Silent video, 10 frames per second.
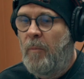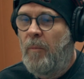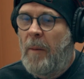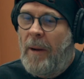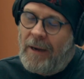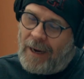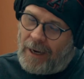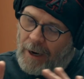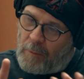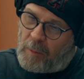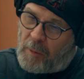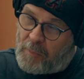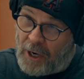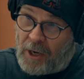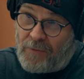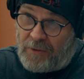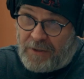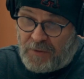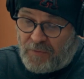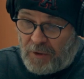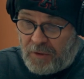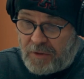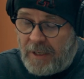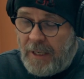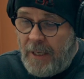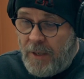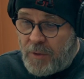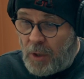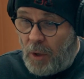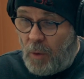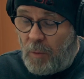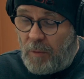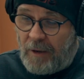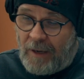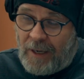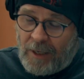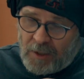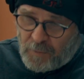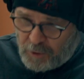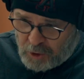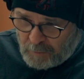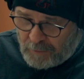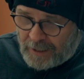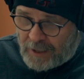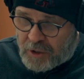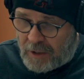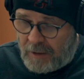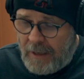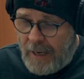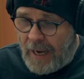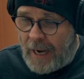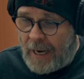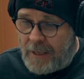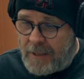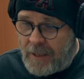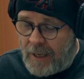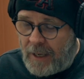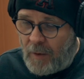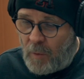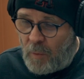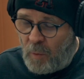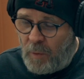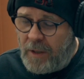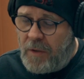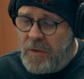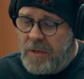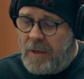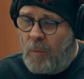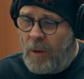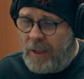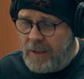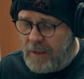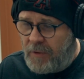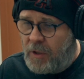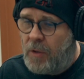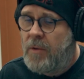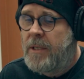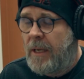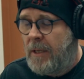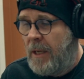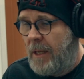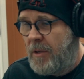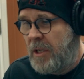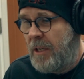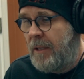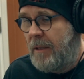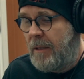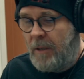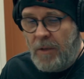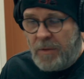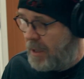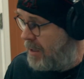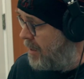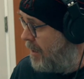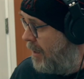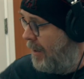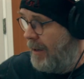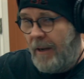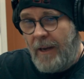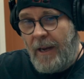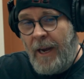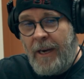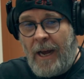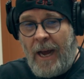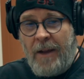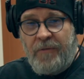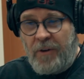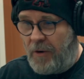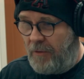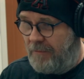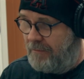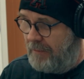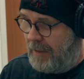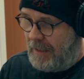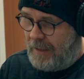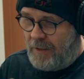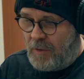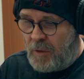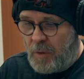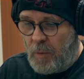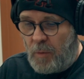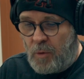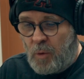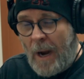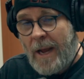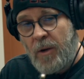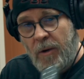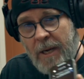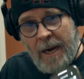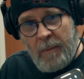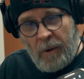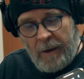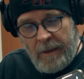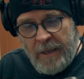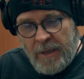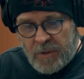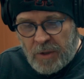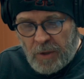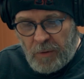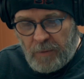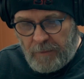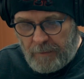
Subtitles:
about kind of how we prepared for this first. So it is virtual production, and we used a relatively new technology that uses an iPhone to track your camera. So